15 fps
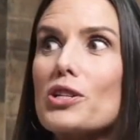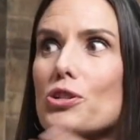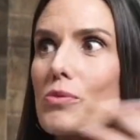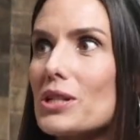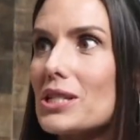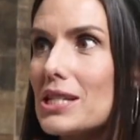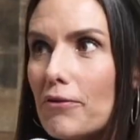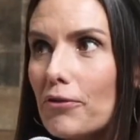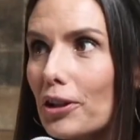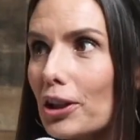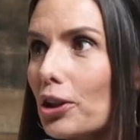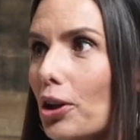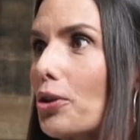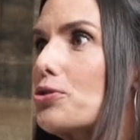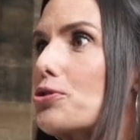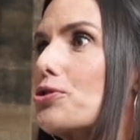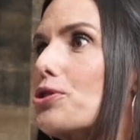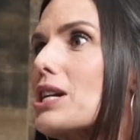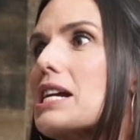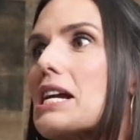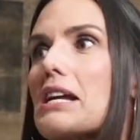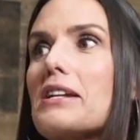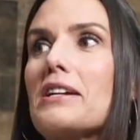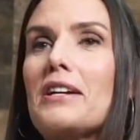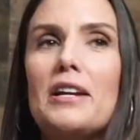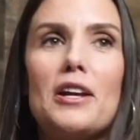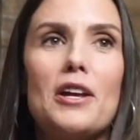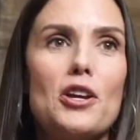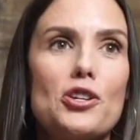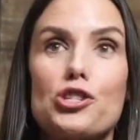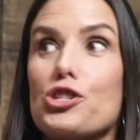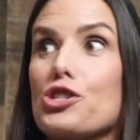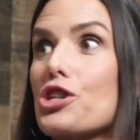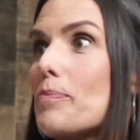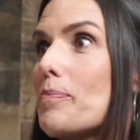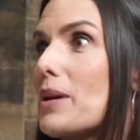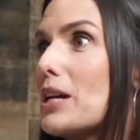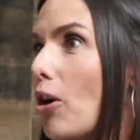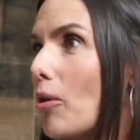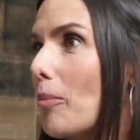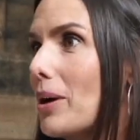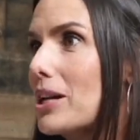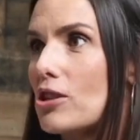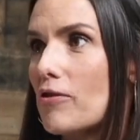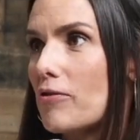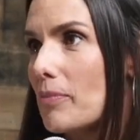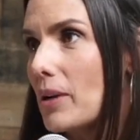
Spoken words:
to a different country and shipping all my stuff.